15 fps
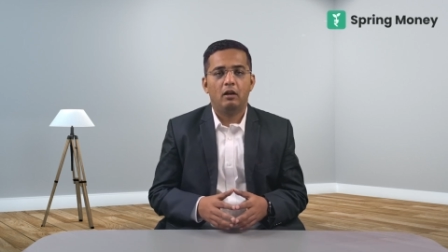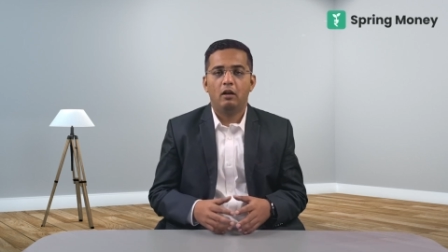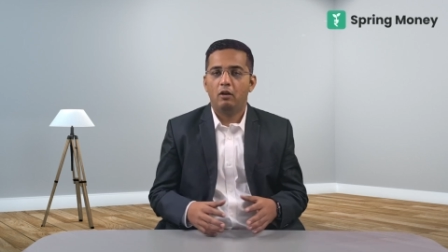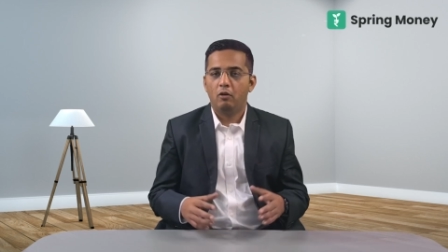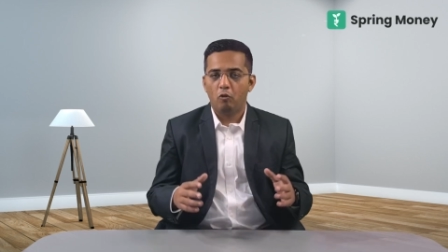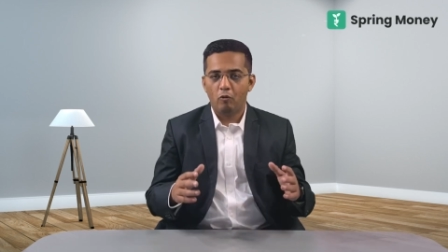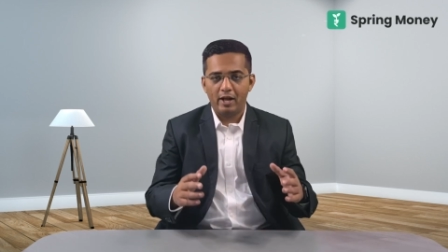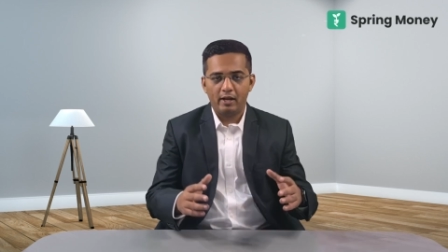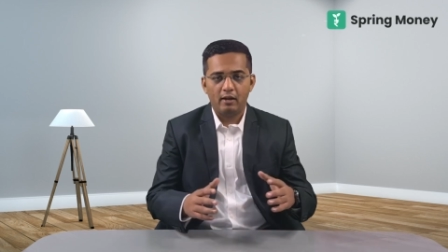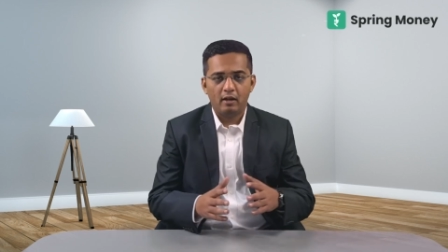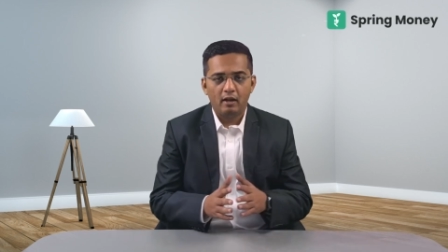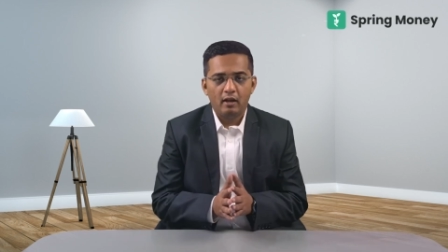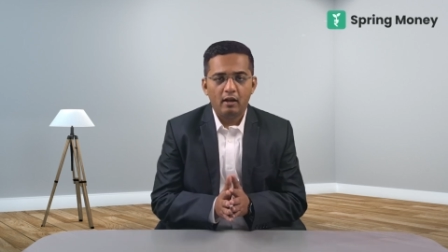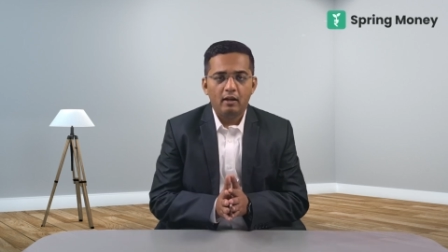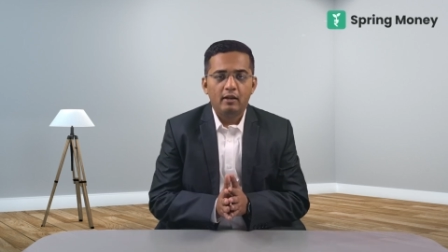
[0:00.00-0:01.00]
Well,
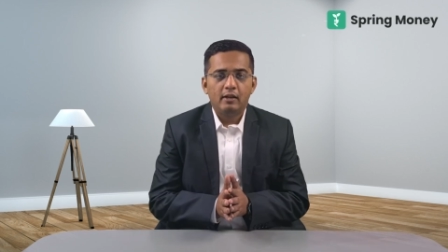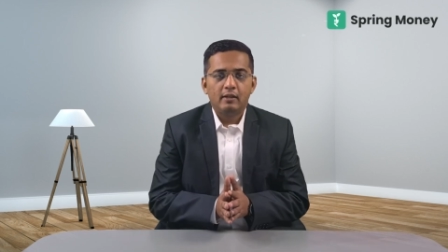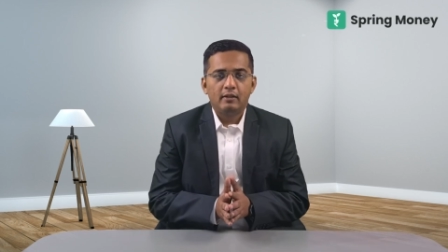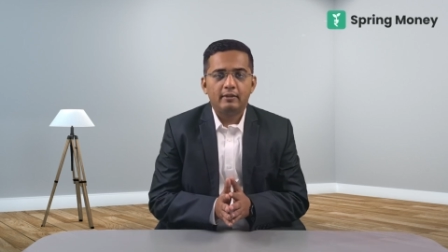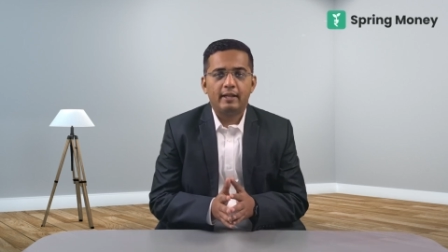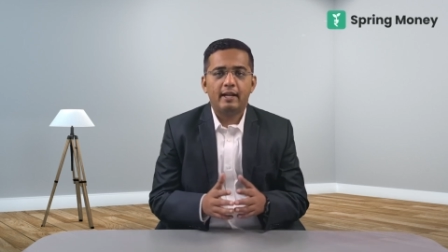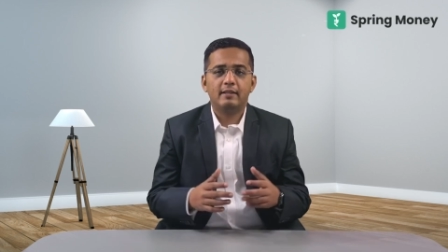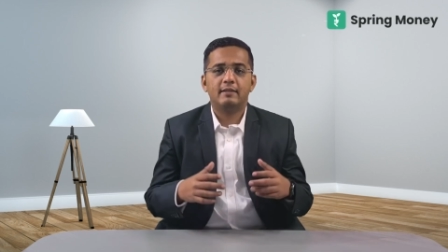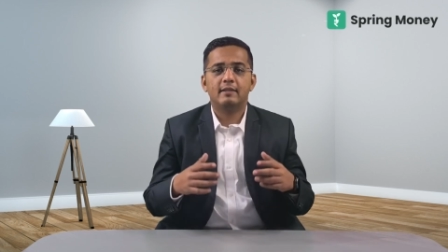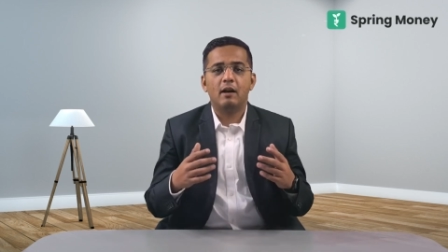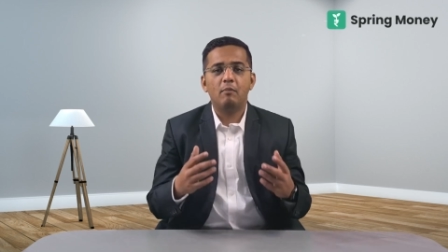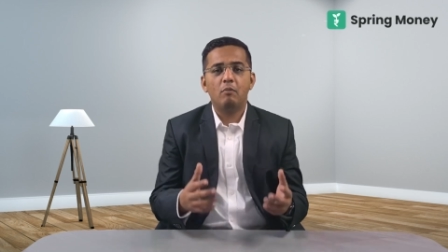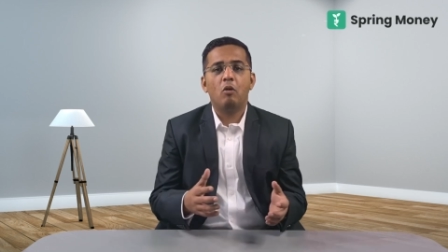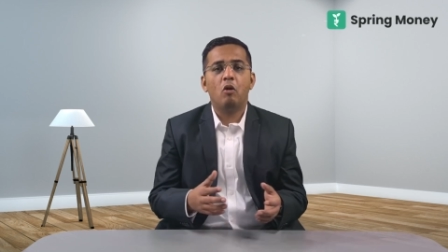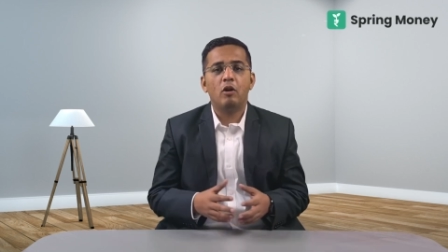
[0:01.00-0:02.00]
there are some
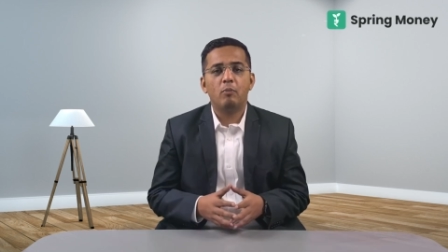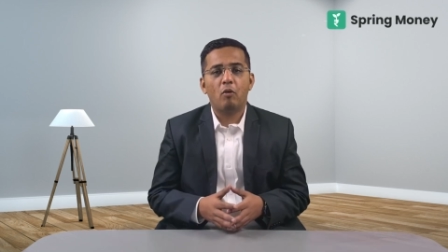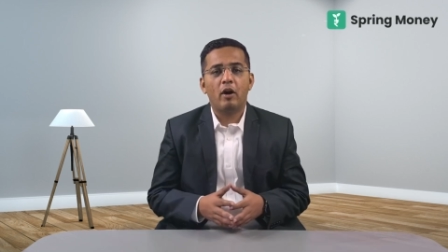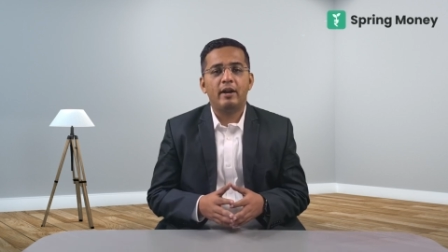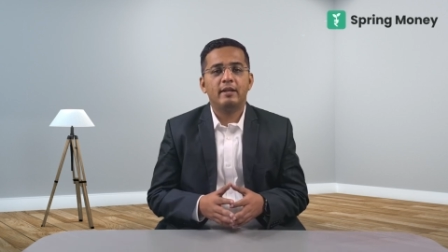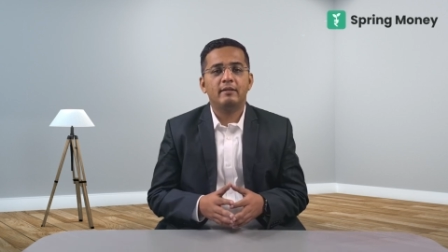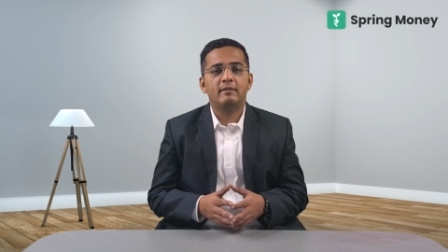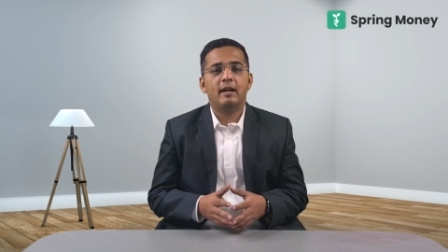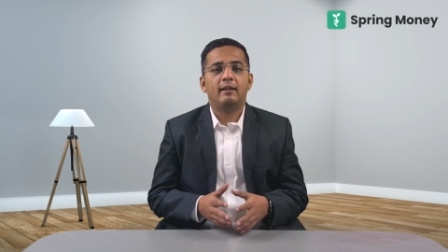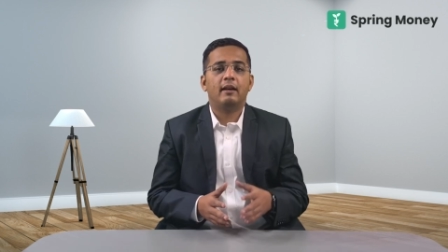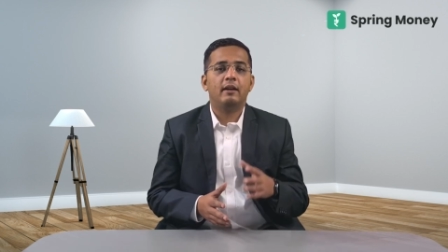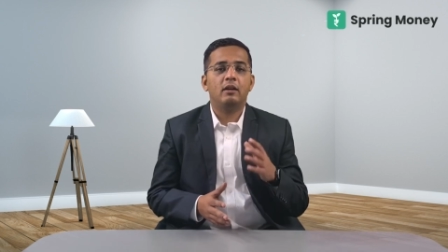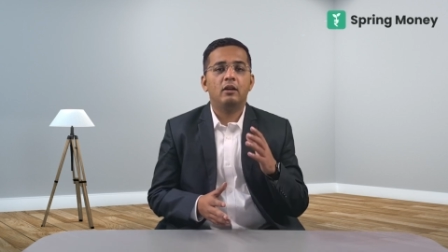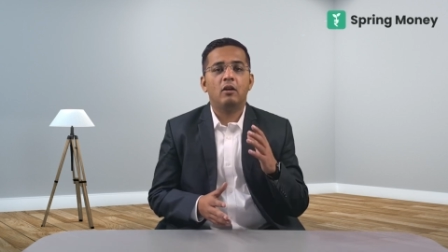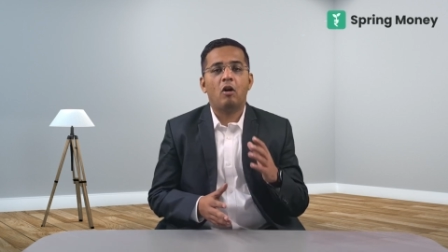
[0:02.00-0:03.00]
more points that are
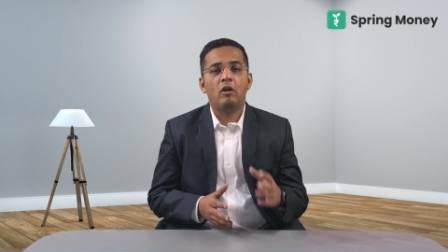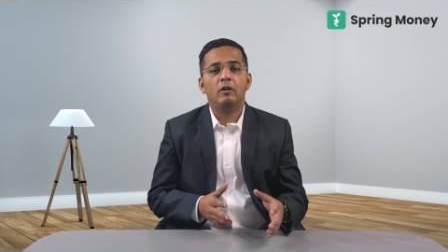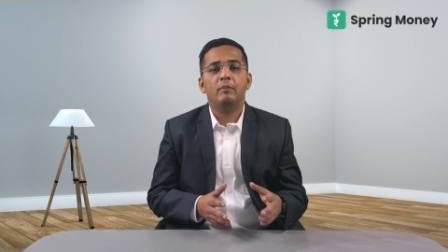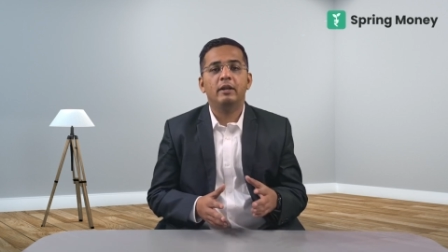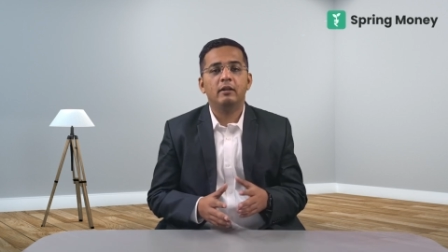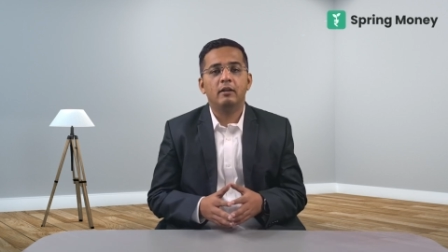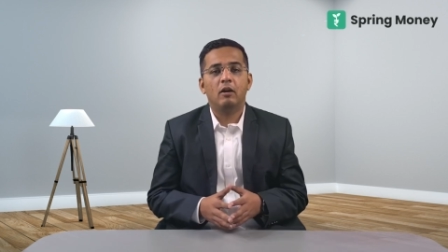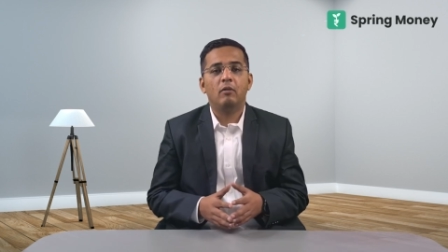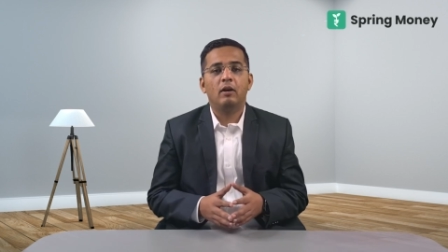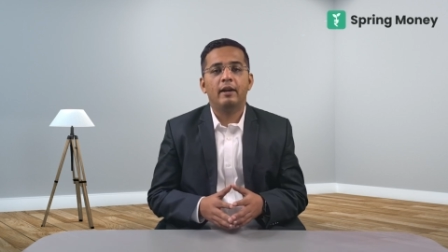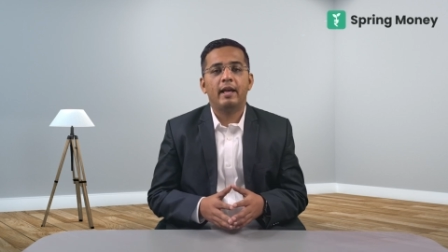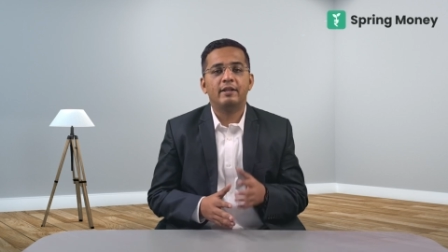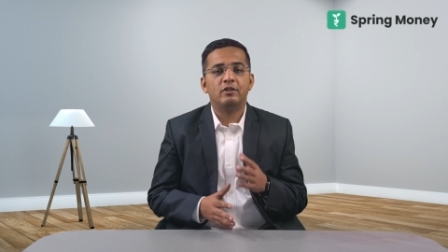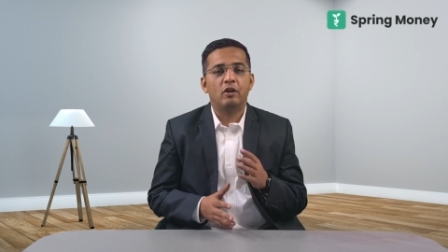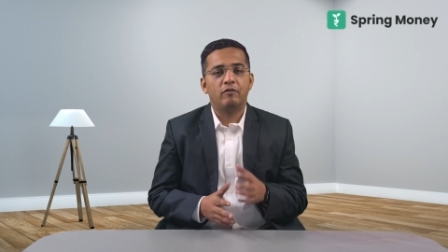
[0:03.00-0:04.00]
not being covered as
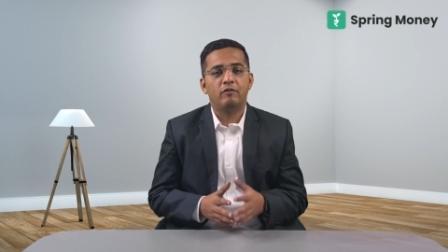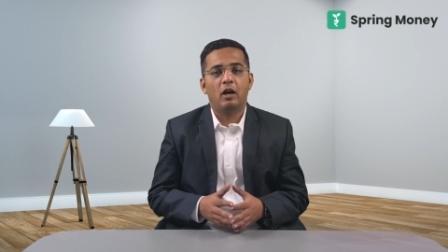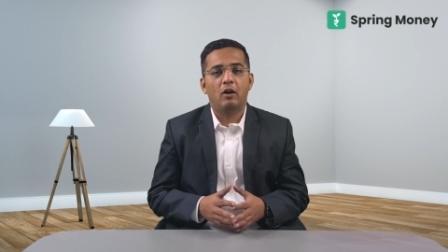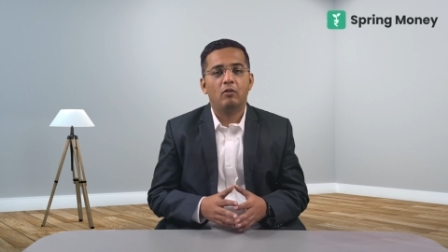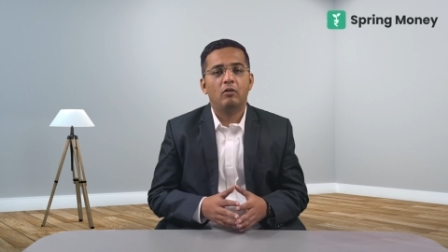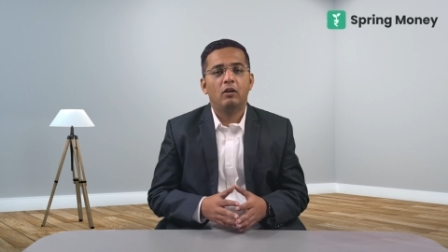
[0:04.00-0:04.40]
of now,